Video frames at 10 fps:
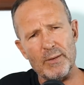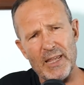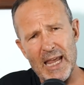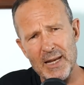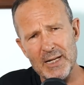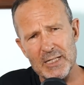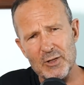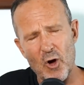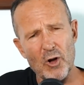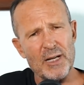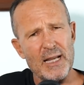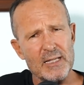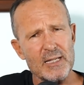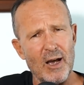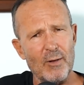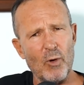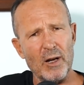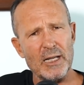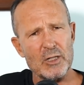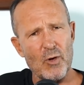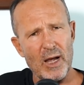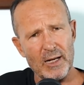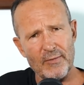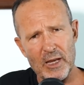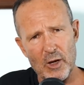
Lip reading: the end is not in sight while Israel and the